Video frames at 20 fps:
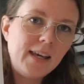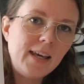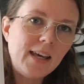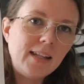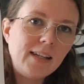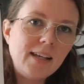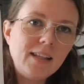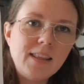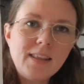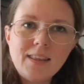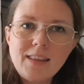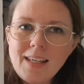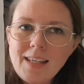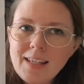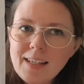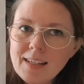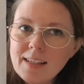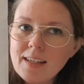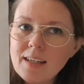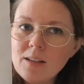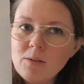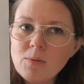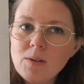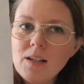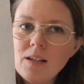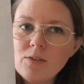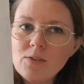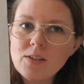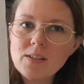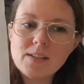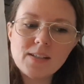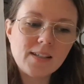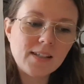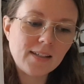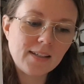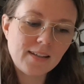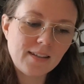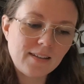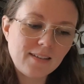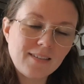and I think it will look
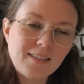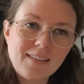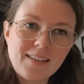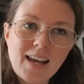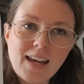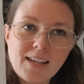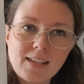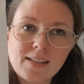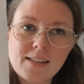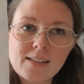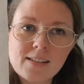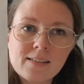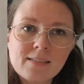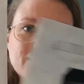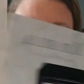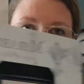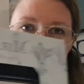nice.